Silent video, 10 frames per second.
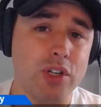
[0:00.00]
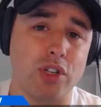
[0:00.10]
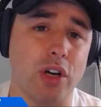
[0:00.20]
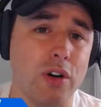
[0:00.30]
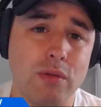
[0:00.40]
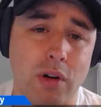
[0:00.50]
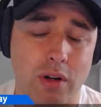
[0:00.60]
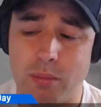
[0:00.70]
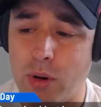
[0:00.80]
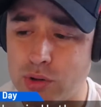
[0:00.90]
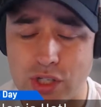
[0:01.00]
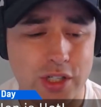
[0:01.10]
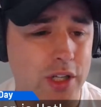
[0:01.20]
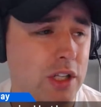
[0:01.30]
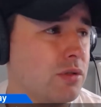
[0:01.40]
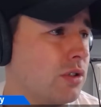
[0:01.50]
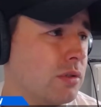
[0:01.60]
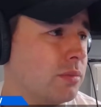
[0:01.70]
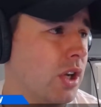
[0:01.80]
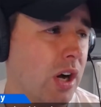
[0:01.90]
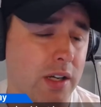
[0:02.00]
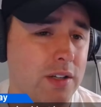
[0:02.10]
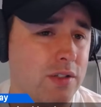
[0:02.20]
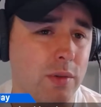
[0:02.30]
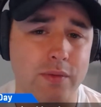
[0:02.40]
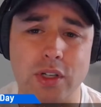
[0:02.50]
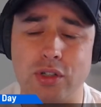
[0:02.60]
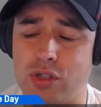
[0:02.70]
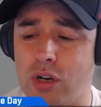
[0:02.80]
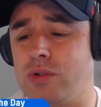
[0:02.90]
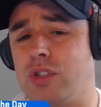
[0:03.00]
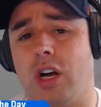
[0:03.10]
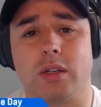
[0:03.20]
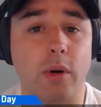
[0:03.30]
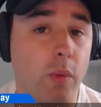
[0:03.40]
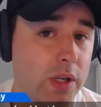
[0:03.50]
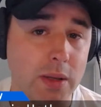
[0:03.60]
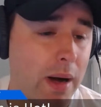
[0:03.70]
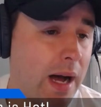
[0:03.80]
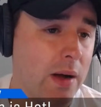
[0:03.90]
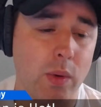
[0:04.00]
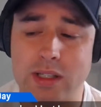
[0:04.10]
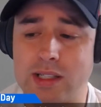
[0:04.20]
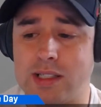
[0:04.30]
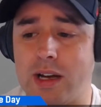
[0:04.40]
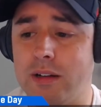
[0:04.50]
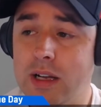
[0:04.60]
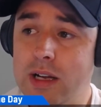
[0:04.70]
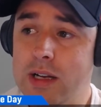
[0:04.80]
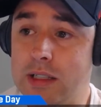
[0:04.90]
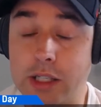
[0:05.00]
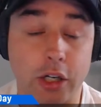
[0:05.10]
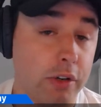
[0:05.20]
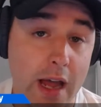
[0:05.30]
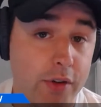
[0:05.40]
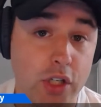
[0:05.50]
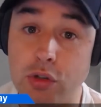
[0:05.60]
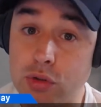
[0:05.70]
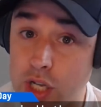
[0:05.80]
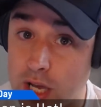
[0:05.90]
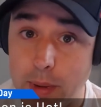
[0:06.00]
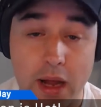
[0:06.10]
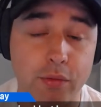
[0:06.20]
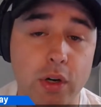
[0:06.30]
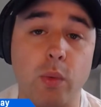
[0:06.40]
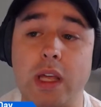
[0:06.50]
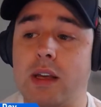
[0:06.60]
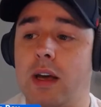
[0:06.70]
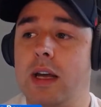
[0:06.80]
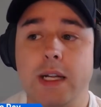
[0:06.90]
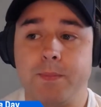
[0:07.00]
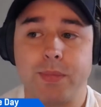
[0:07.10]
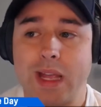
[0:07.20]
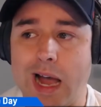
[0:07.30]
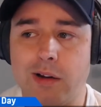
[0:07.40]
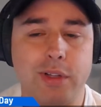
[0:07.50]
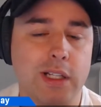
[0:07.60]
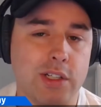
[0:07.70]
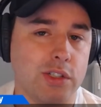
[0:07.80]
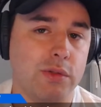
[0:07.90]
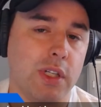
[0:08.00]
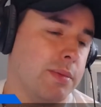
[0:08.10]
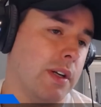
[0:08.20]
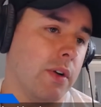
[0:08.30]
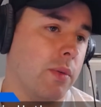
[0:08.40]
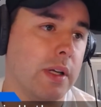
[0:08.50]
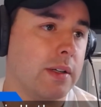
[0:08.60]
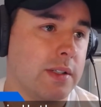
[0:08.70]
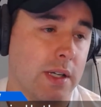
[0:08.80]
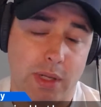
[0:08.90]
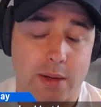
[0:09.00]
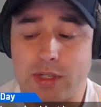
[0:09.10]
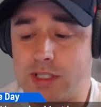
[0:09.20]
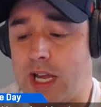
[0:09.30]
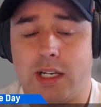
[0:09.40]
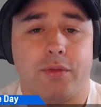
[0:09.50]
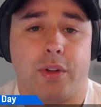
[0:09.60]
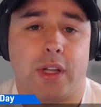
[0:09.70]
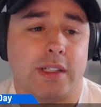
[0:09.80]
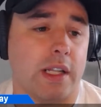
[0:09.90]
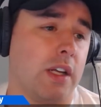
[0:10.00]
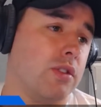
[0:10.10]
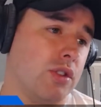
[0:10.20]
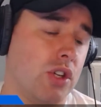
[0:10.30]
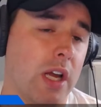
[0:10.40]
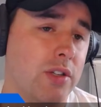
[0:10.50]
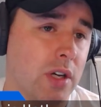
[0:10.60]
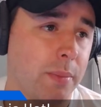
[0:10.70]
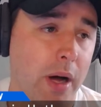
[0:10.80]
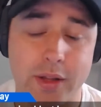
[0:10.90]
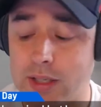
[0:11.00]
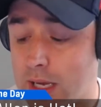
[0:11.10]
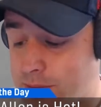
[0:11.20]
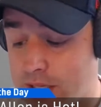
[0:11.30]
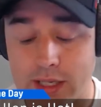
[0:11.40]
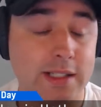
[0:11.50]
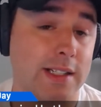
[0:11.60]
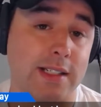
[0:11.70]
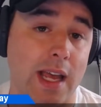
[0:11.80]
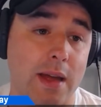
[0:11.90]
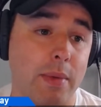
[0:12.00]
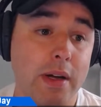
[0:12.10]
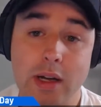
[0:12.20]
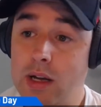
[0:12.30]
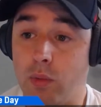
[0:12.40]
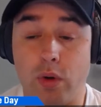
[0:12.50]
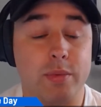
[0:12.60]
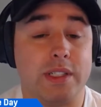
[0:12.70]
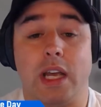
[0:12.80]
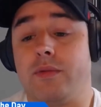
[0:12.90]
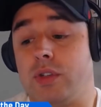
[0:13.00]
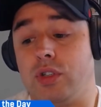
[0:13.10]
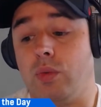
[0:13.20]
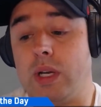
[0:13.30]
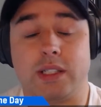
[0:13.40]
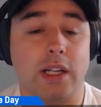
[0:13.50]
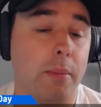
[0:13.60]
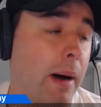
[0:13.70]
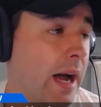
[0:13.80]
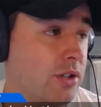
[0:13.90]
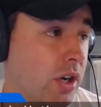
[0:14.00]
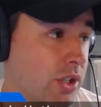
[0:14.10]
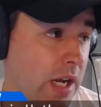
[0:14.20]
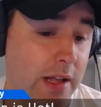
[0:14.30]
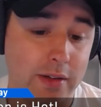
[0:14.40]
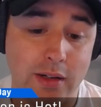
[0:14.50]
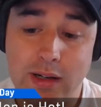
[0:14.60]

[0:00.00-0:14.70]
show, most of these other YouTube donkeys who have these shows talking about what to buy, what to sell, literally have a new tip every week. I don't think there's new tips every week. Sometimes there's 10 different things I think you should change up. Other times I think it's the same. We've been saying for 2 weeks now, buy Josh Allen.